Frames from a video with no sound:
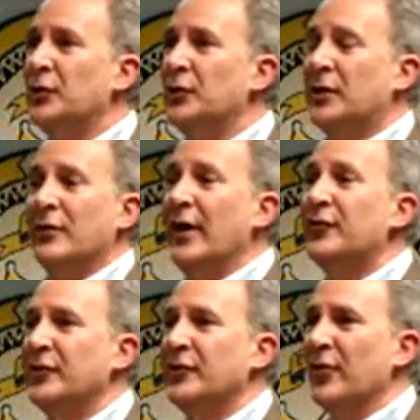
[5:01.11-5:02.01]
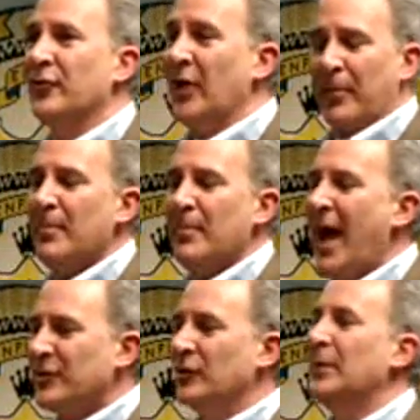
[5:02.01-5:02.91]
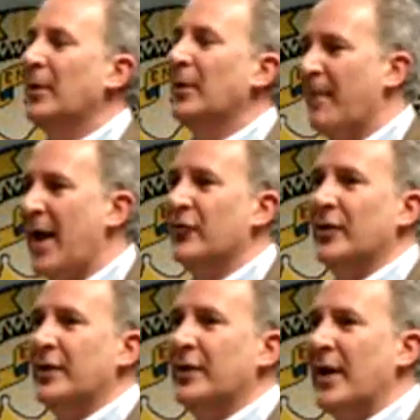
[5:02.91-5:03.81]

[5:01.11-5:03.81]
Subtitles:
to convince the other side. I mean, imagine Linda McMahon is going to